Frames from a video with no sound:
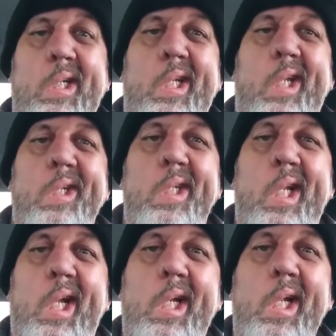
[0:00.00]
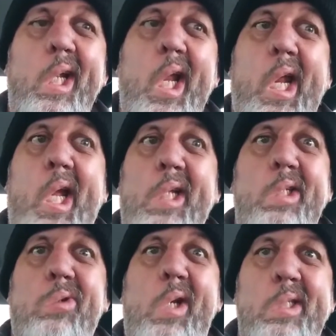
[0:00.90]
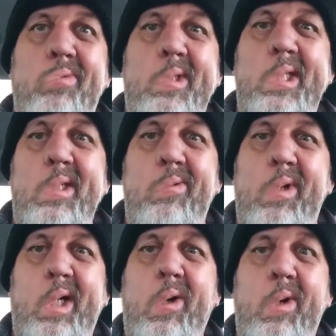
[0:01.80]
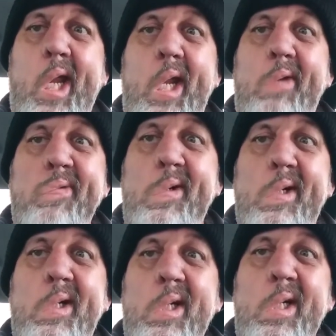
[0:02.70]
and got the transmission to work okay for